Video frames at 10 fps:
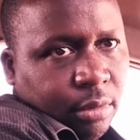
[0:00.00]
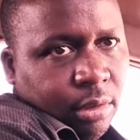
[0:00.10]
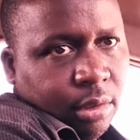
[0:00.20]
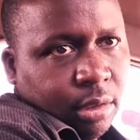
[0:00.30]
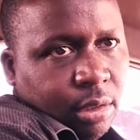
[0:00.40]

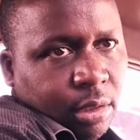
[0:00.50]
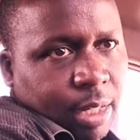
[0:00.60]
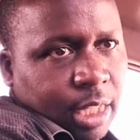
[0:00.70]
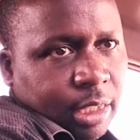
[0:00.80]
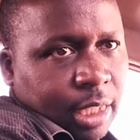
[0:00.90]
it's a
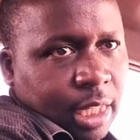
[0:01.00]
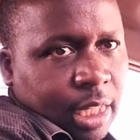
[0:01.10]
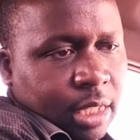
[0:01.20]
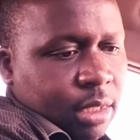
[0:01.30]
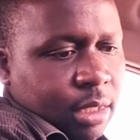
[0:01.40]
warranty
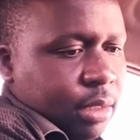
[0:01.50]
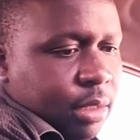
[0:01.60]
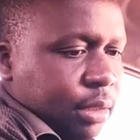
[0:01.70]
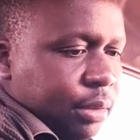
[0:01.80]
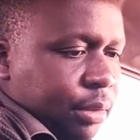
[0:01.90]
card
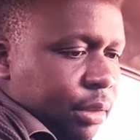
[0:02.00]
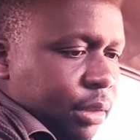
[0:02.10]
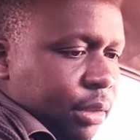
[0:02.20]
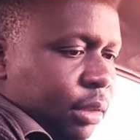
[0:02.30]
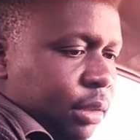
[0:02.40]

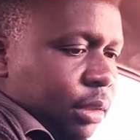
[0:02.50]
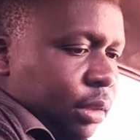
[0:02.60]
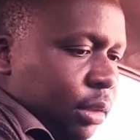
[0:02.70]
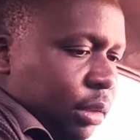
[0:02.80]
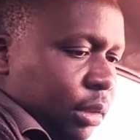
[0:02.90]

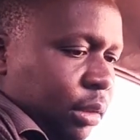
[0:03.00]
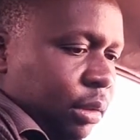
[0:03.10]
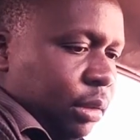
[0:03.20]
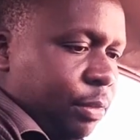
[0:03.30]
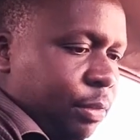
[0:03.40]
so
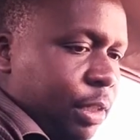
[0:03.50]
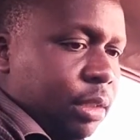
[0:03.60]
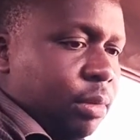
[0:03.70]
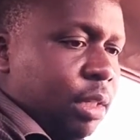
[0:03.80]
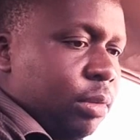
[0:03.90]
the first
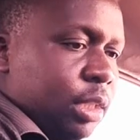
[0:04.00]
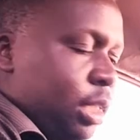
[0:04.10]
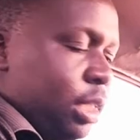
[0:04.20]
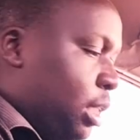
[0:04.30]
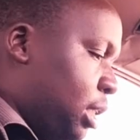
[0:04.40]
one was
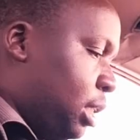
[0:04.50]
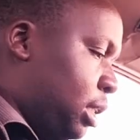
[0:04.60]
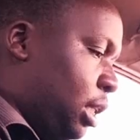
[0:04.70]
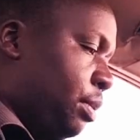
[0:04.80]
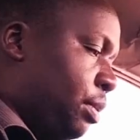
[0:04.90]
just a
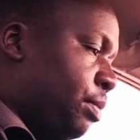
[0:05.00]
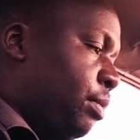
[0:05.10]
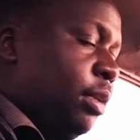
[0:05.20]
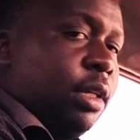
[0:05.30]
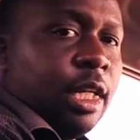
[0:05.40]
sticker
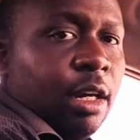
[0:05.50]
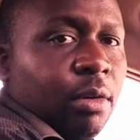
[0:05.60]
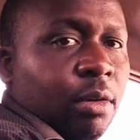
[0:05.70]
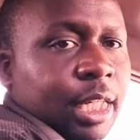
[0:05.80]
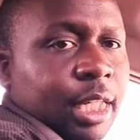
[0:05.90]
now
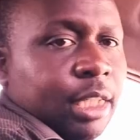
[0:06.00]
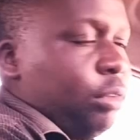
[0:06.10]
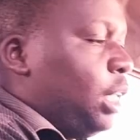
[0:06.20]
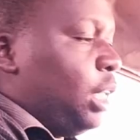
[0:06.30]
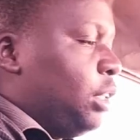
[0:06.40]
we get to
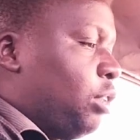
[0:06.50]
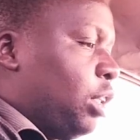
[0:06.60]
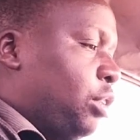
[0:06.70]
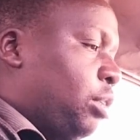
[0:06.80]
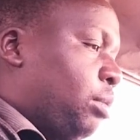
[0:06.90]
the
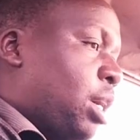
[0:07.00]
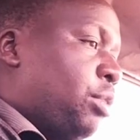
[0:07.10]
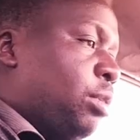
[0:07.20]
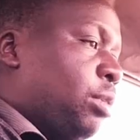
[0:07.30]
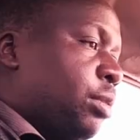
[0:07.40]
instructional manual